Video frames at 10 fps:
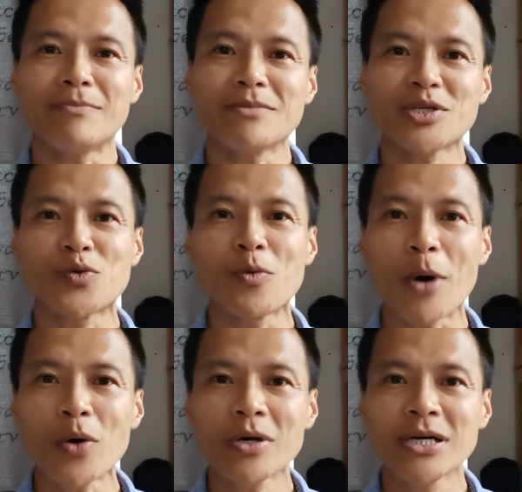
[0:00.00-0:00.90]
school
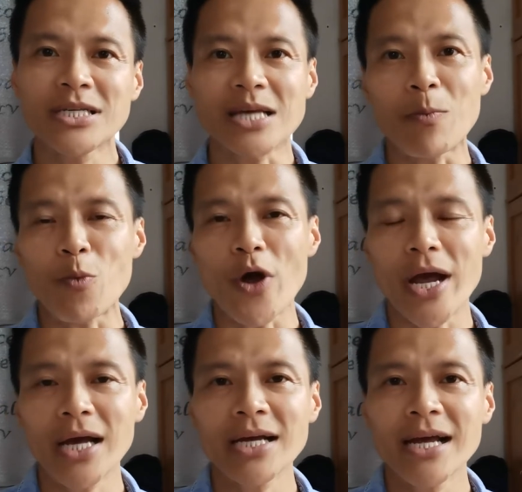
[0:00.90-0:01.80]
book
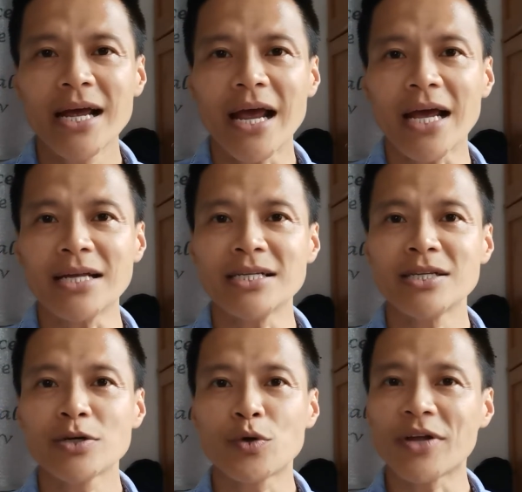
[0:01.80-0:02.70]
somewhere
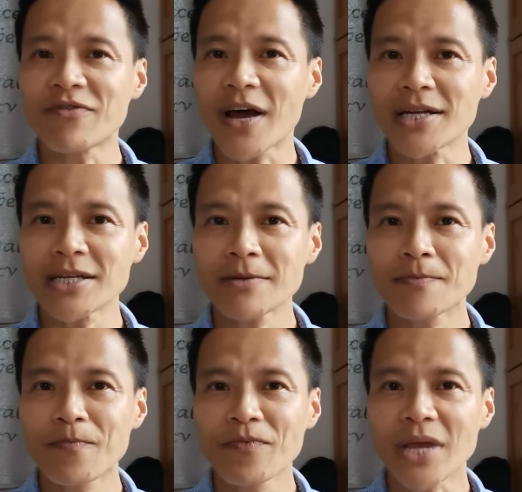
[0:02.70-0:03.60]
and couldn't find it,
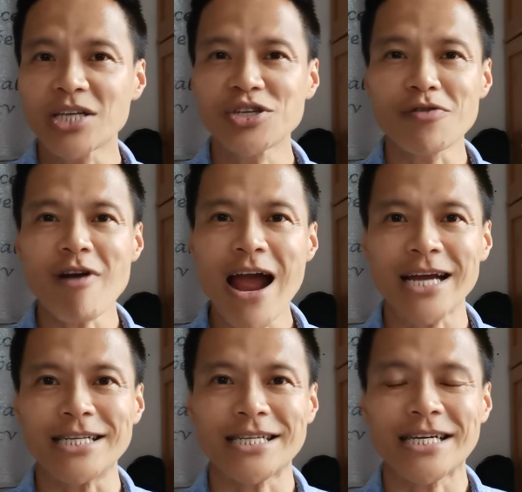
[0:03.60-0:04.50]
and she
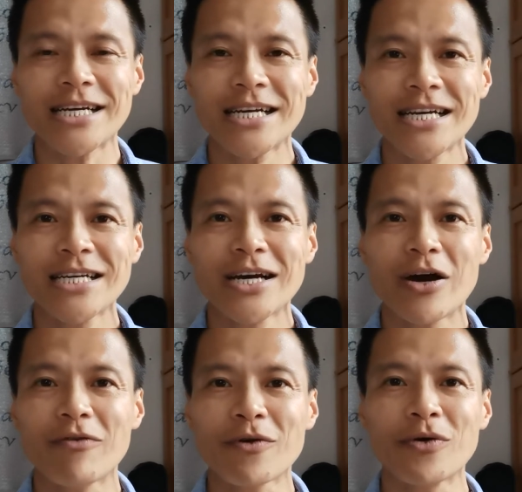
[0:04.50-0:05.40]
cried.
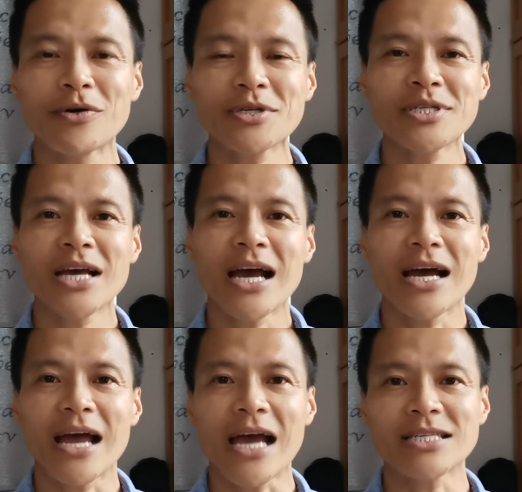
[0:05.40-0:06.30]
Of course,
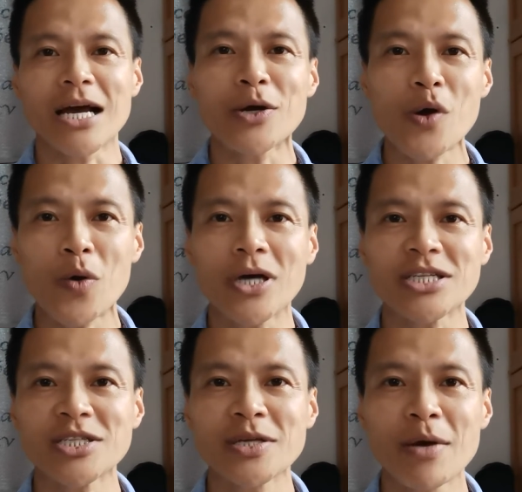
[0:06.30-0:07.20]
as uncle, I
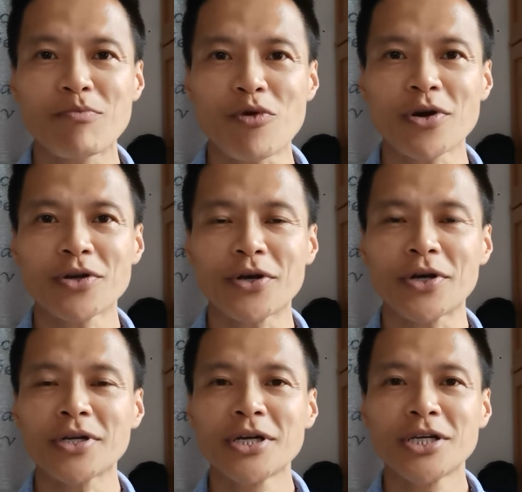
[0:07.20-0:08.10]
just brought
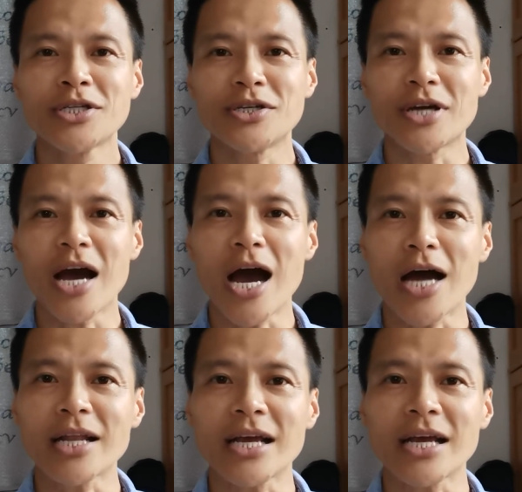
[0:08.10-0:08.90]
her to God